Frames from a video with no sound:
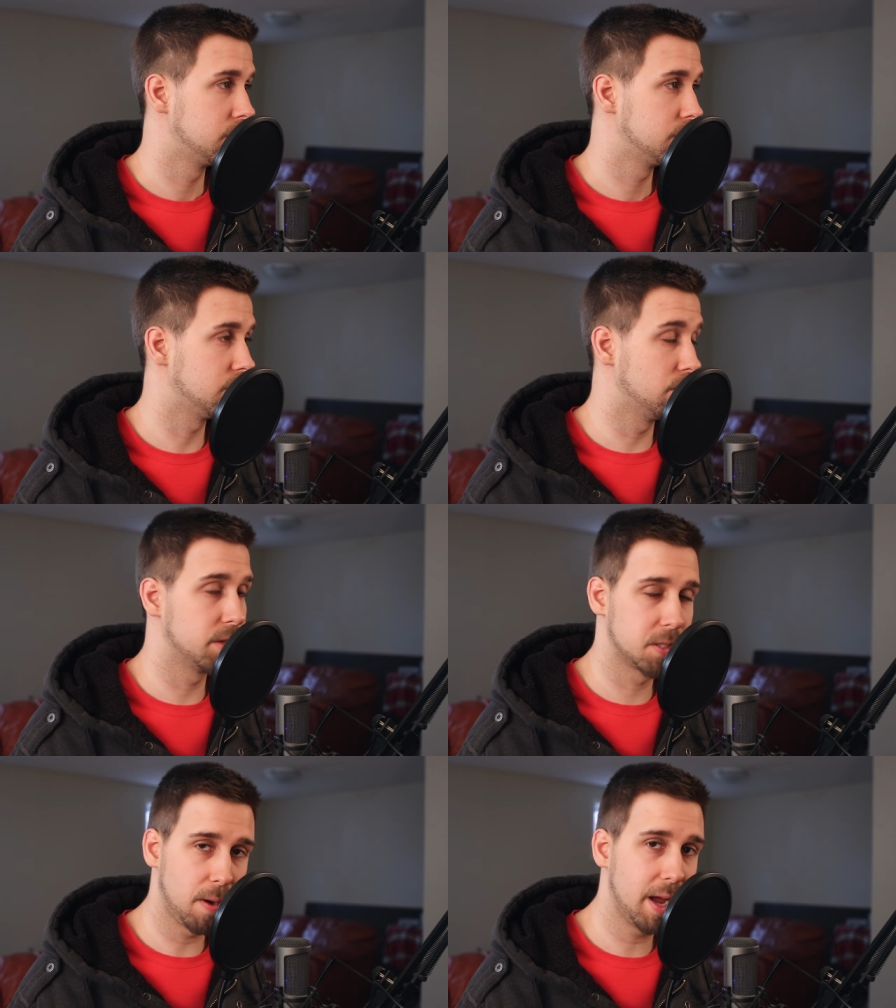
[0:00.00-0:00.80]
So
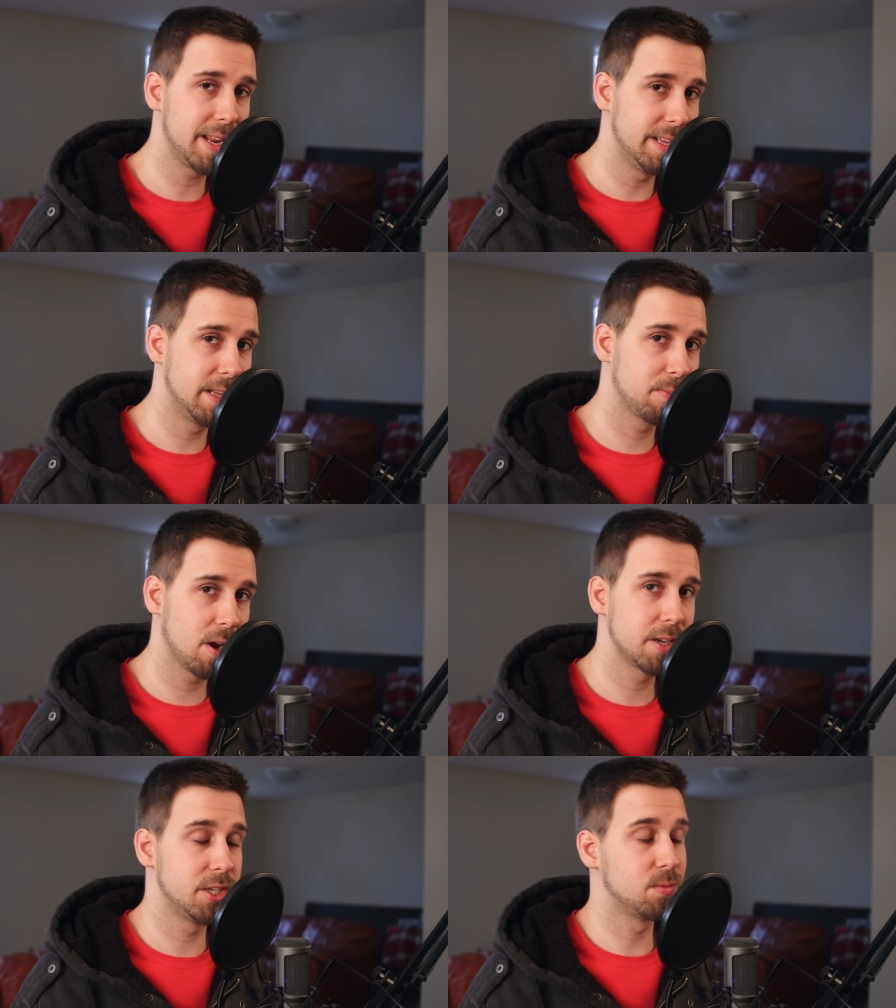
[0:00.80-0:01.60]
the Spot Healing
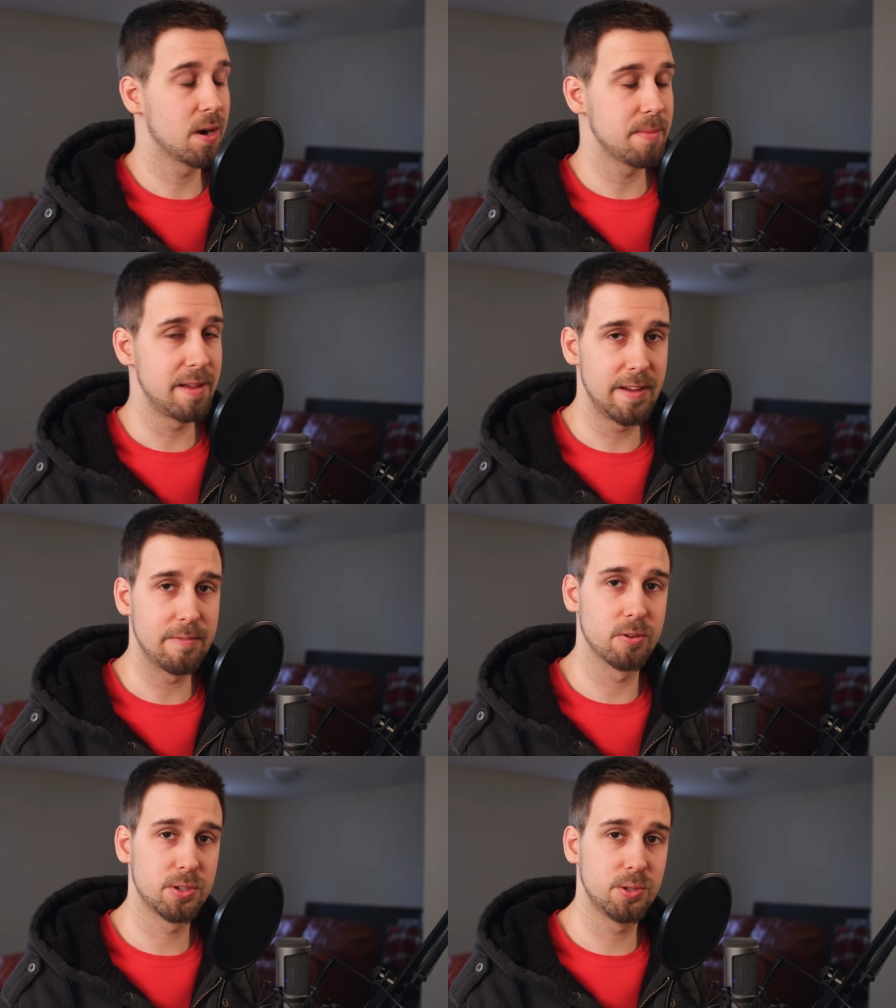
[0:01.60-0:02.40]
Brush is one of my
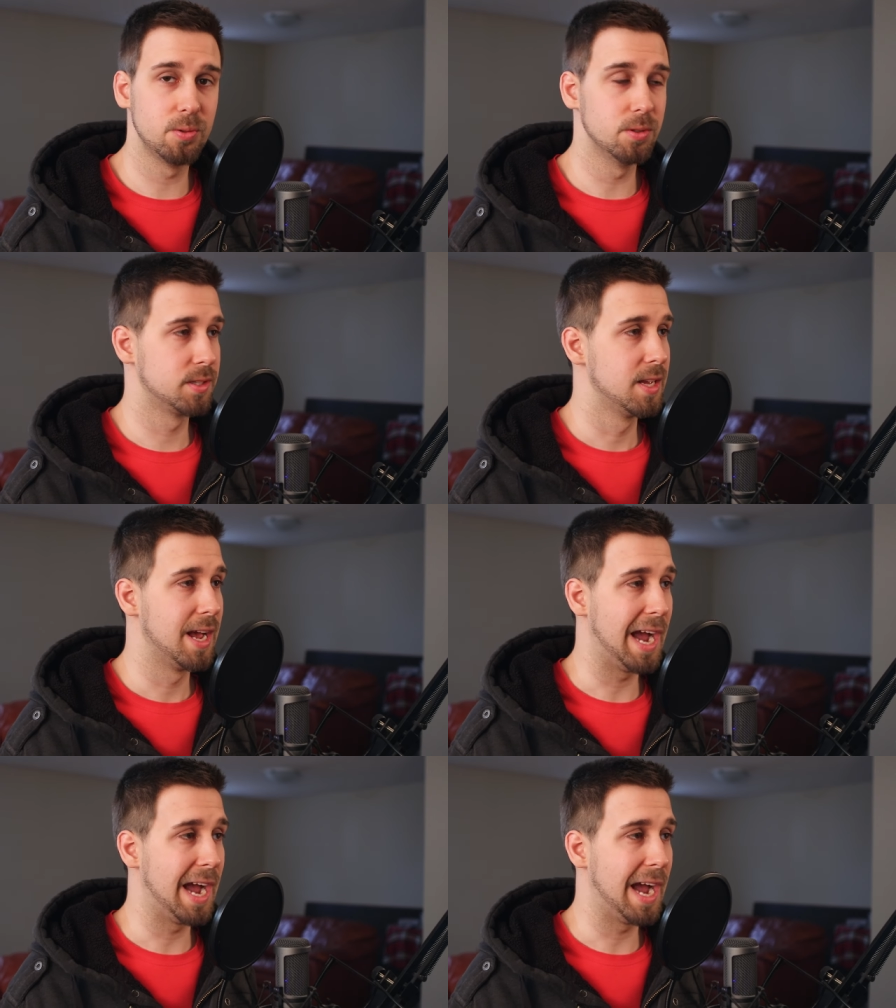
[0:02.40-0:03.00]
favorite tools.